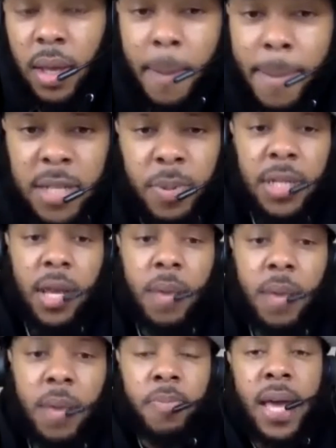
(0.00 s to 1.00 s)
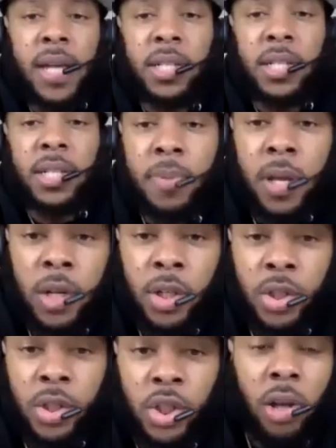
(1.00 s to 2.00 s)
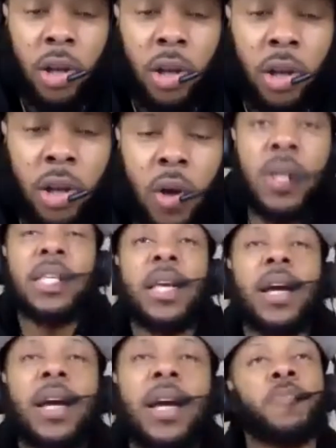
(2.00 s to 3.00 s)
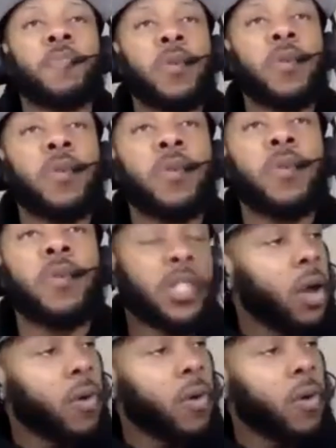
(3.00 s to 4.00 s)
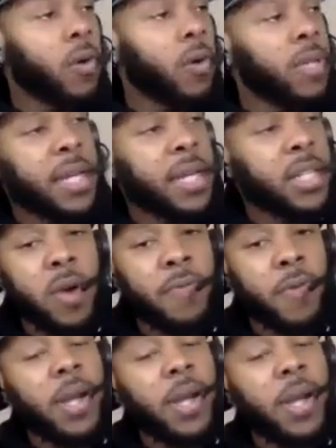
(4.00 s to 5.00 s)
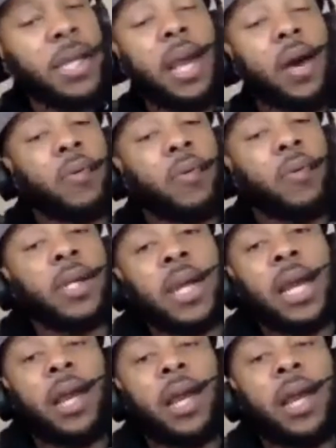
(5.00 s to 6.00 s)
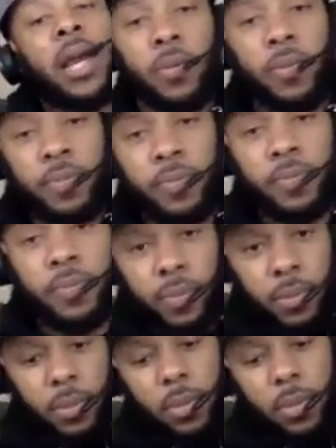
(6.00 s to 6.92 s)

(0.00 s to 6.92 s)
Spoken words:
He's been the WBA champion. Charlo was the undisputed. Charlo was the mandatory for Canelo. What did Canelo do?